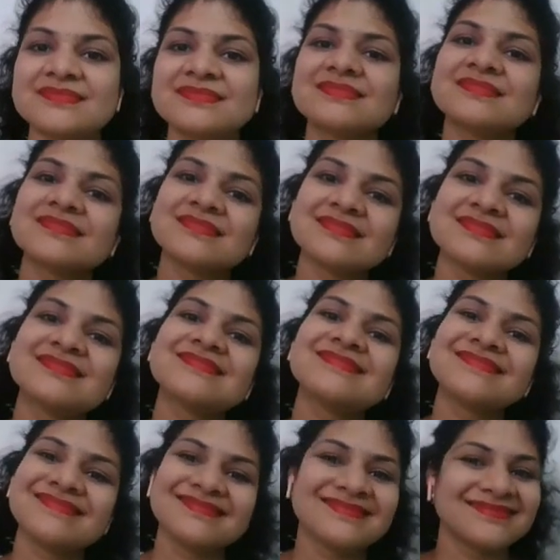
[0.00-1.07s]

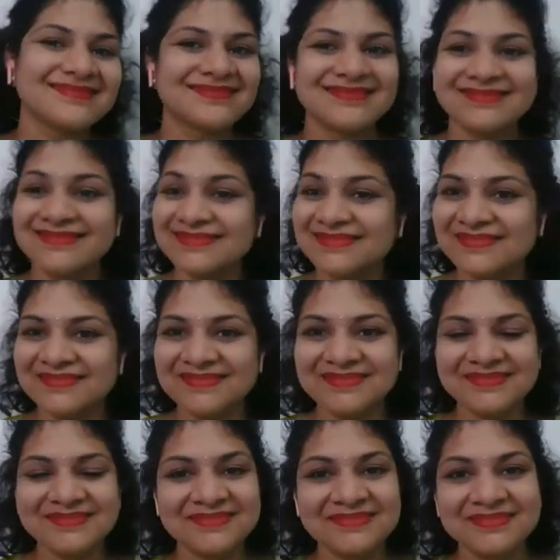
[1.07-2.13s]

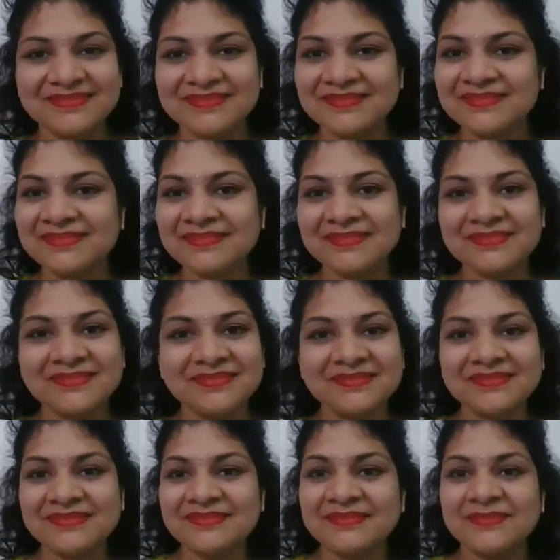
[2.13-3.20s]

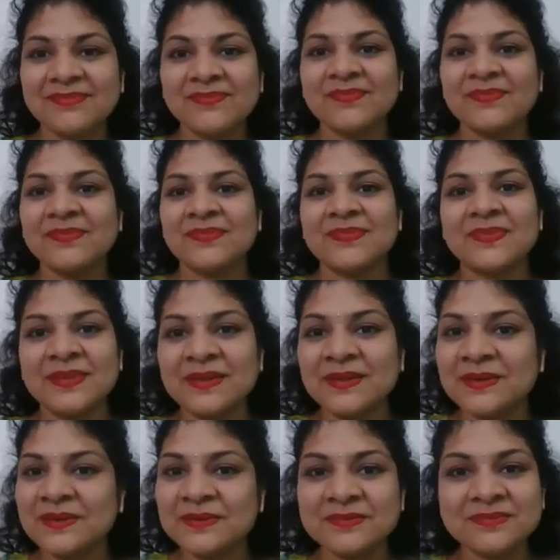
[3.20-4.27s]

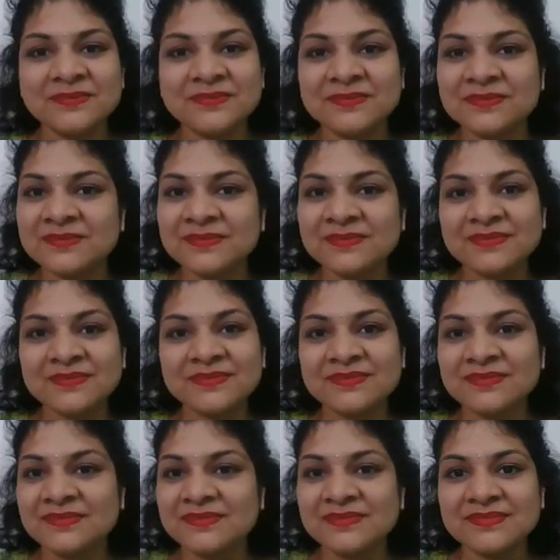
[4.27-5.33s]

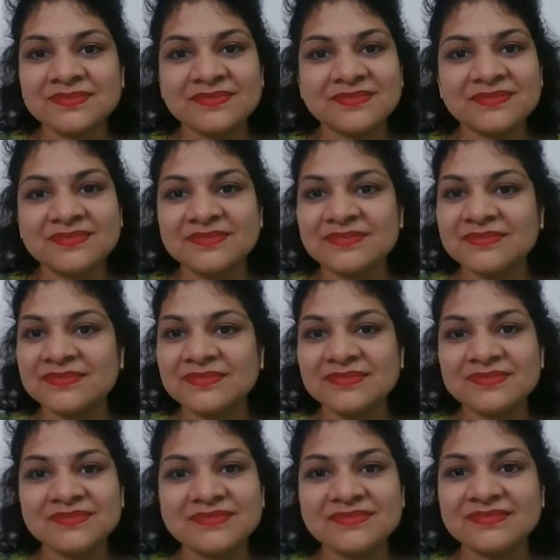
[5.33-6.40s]

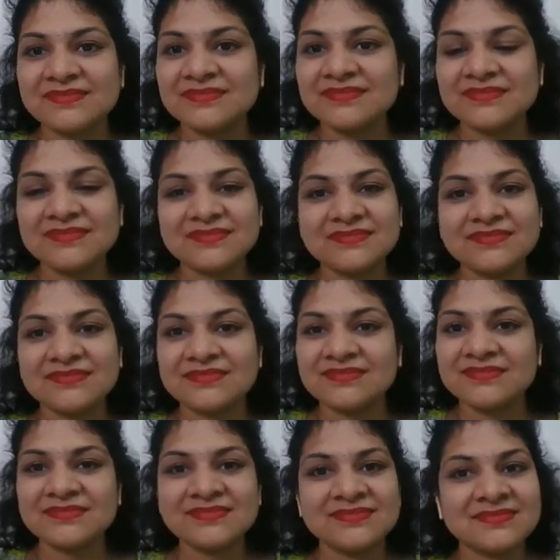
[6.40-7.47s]

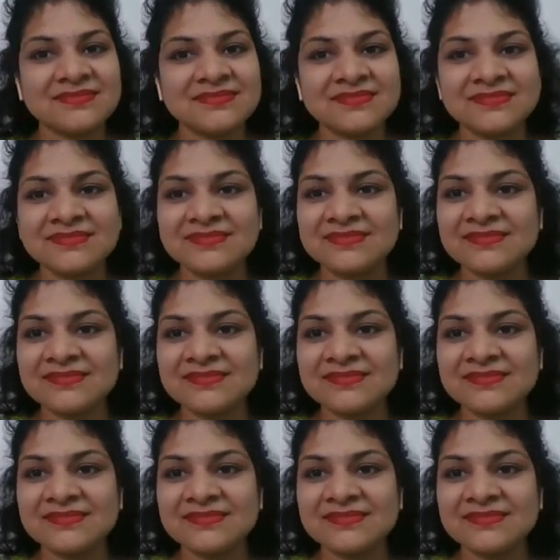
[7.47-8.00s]
(not speaking)